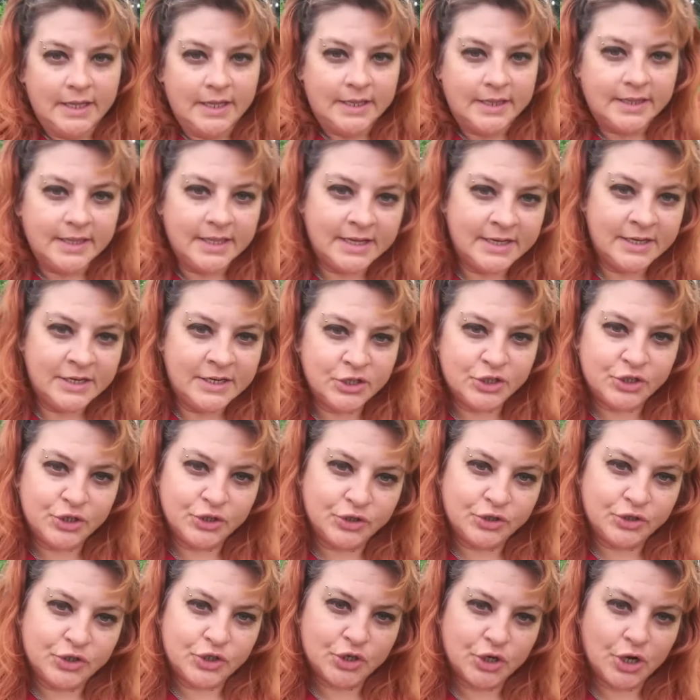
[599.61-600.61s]
the initial
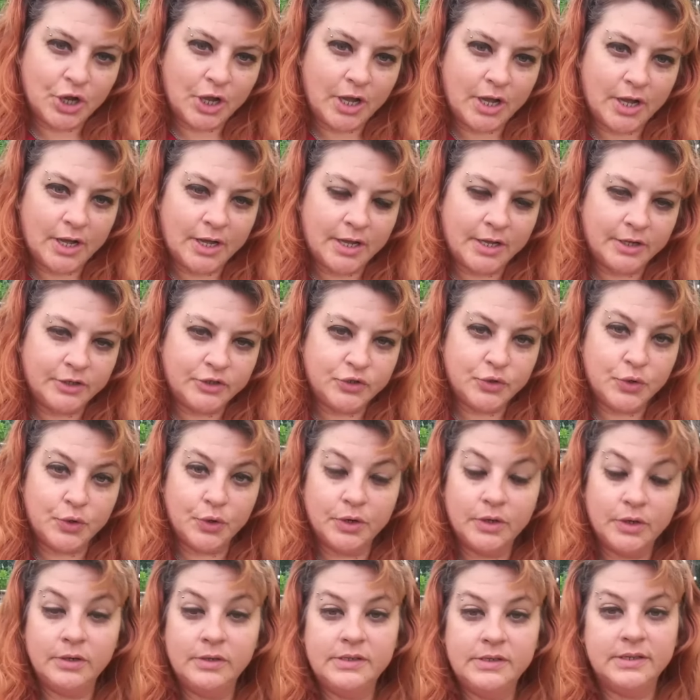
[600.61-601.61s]

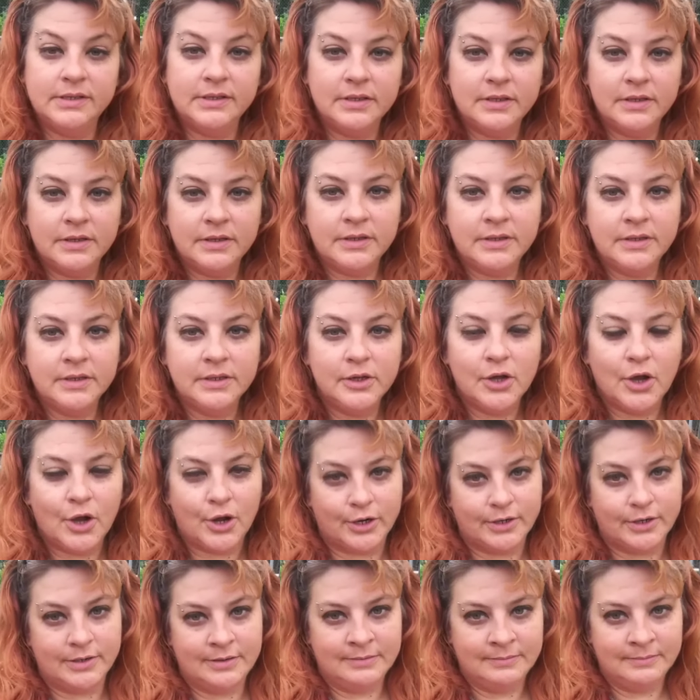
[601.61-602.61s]
tour to the
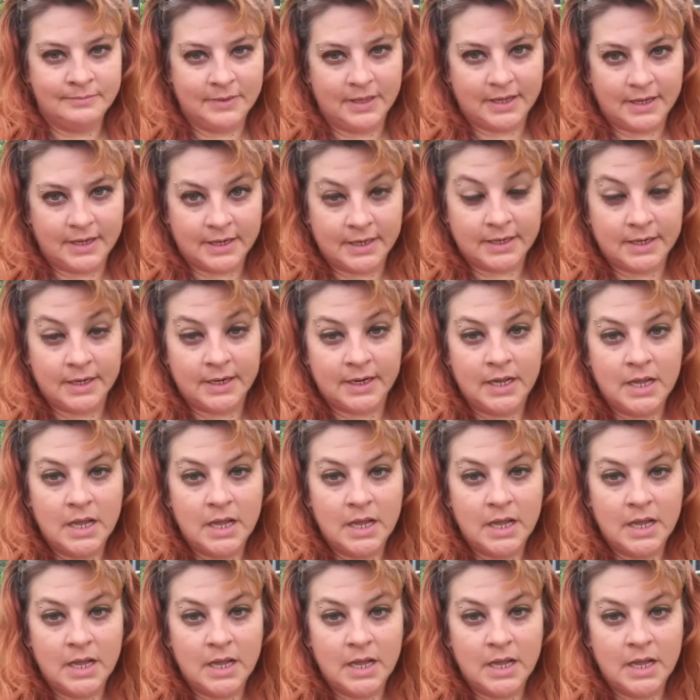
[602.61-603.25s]
garden, and